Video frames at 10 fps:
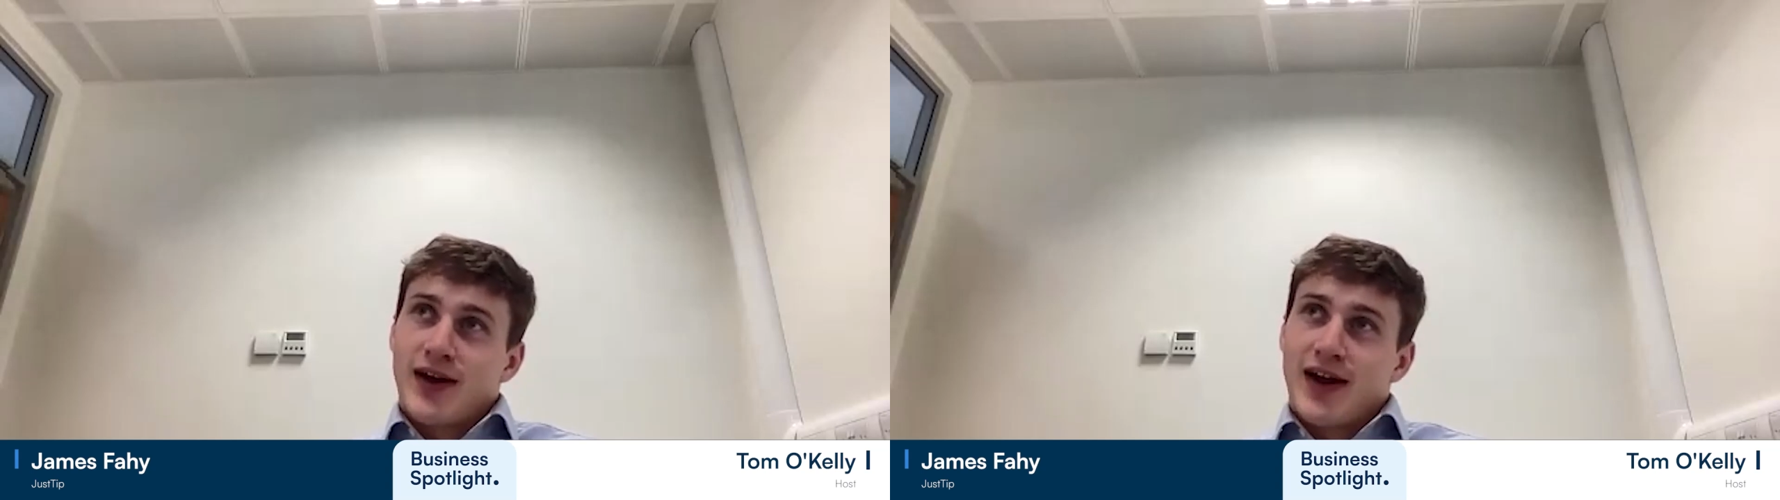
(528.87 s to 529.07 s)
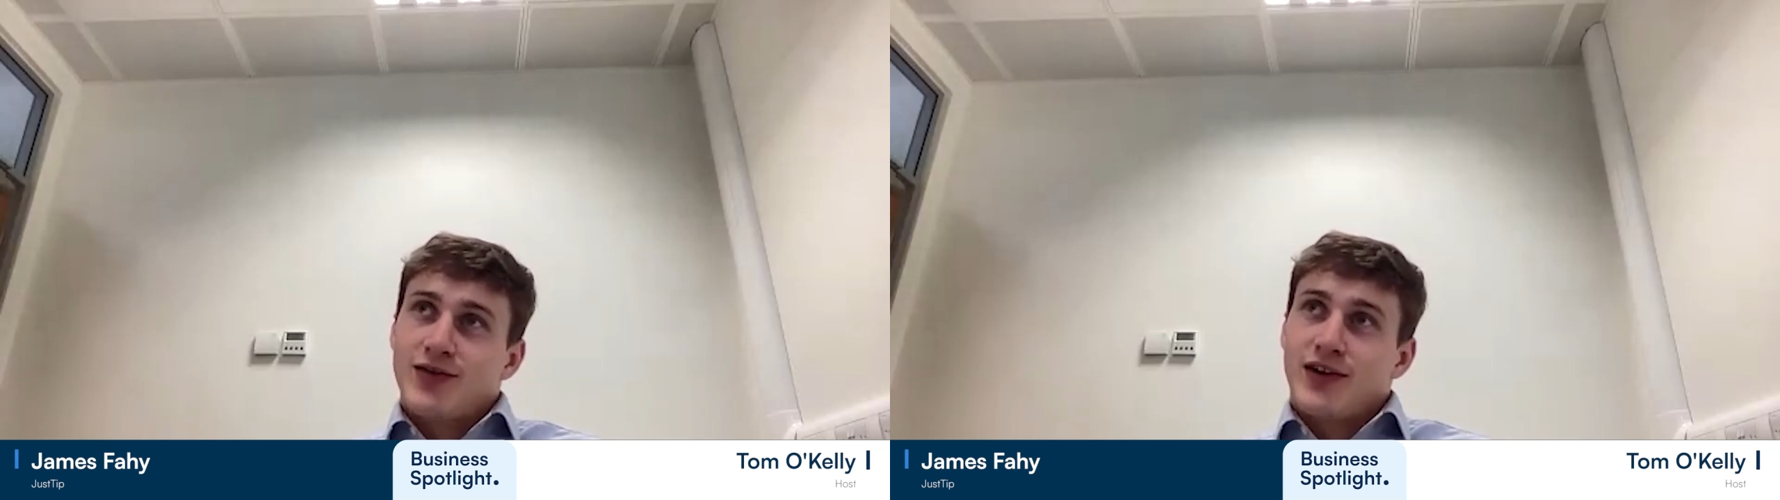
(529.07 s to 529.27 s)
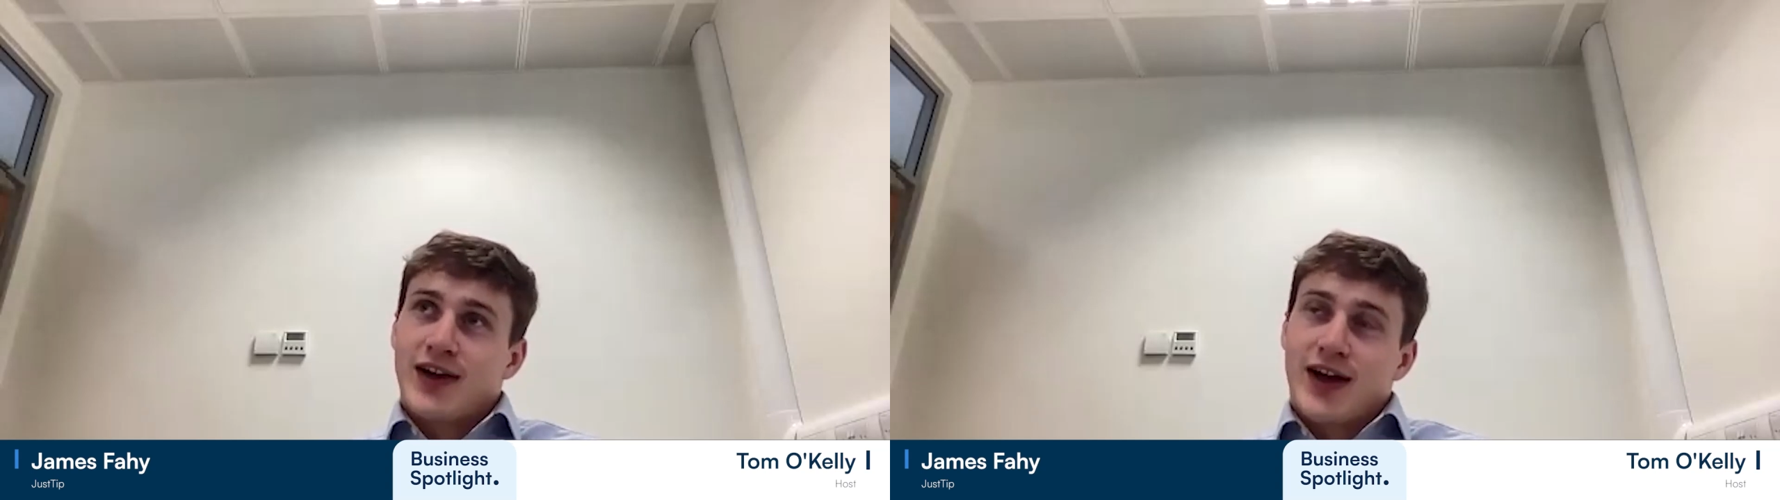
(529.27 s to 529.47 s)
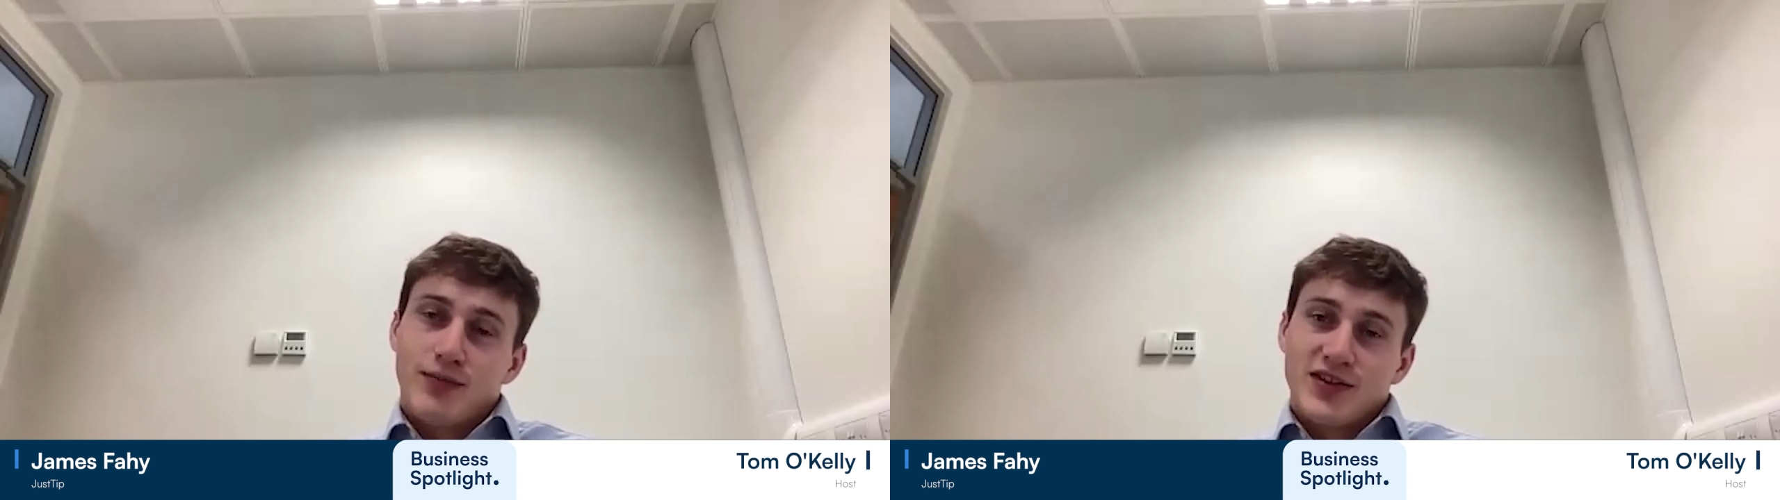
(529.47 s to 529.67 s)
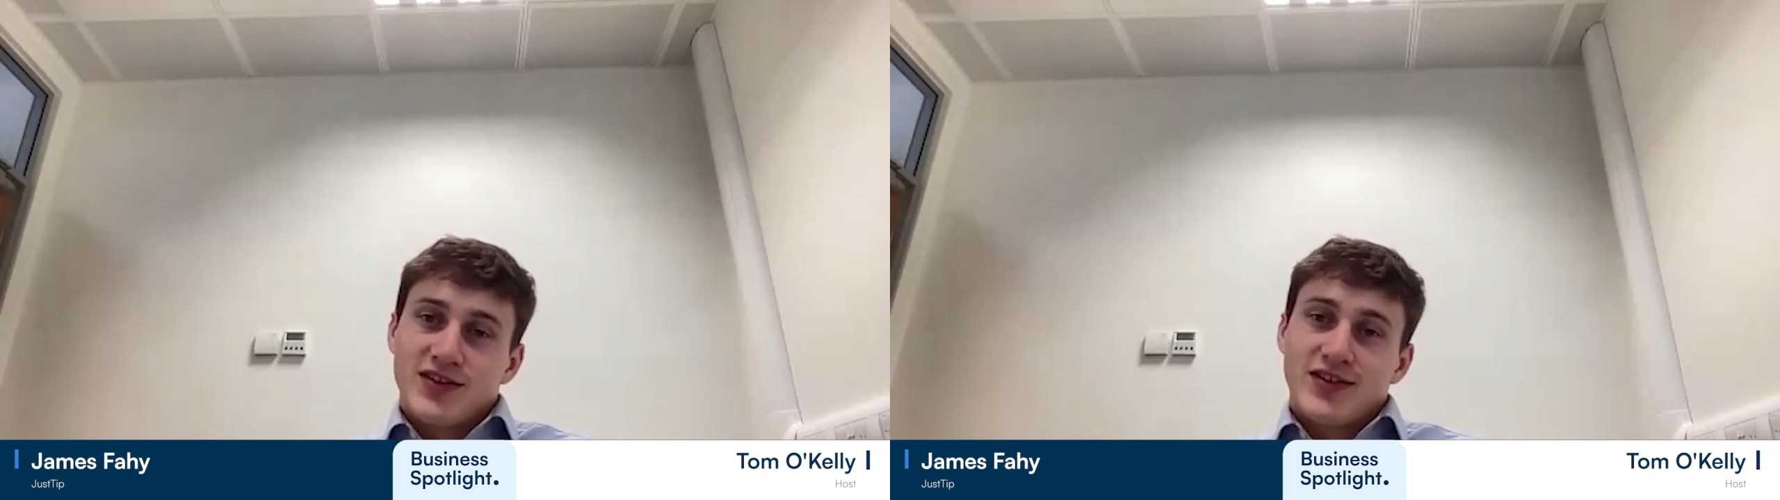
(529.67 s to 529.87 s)
back to a
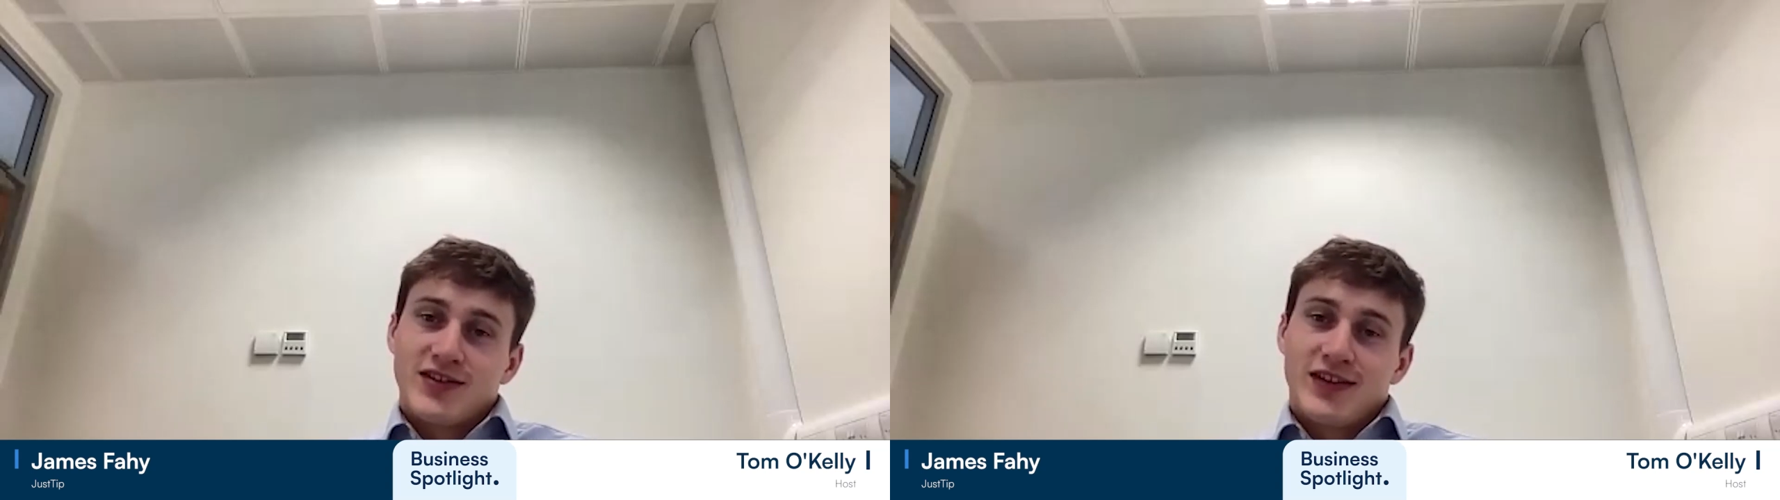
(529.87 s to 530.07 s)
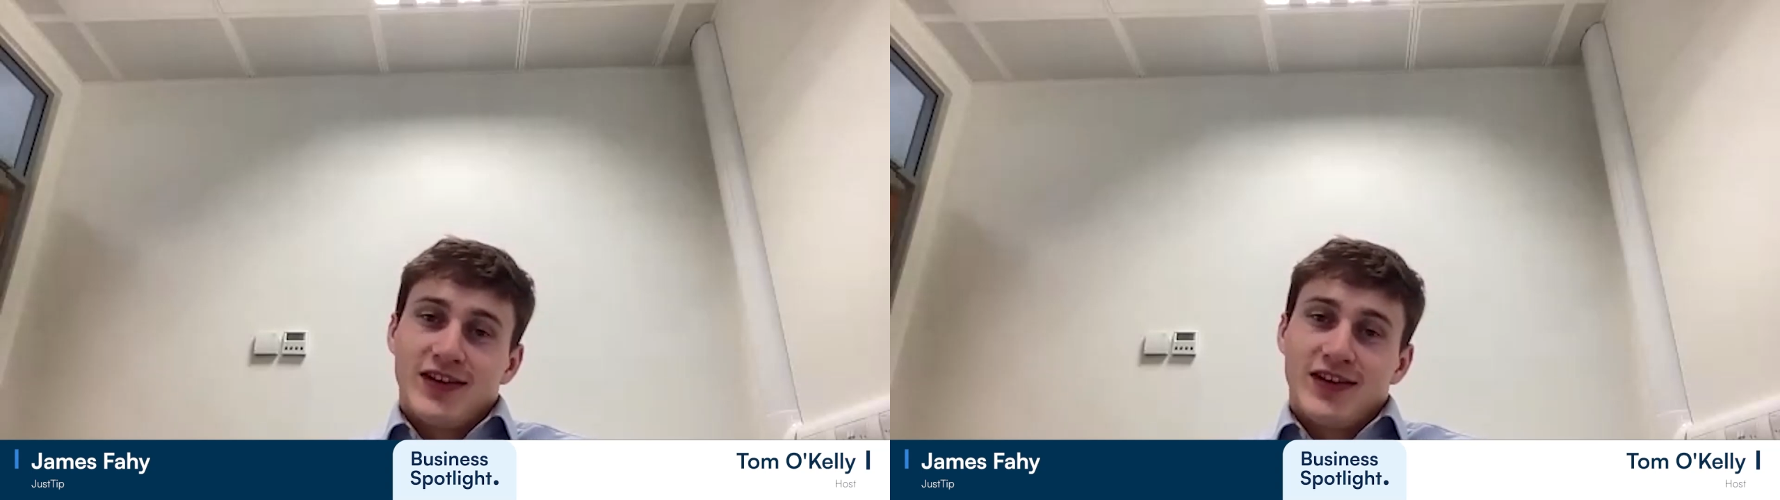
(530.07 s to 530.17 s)
campus.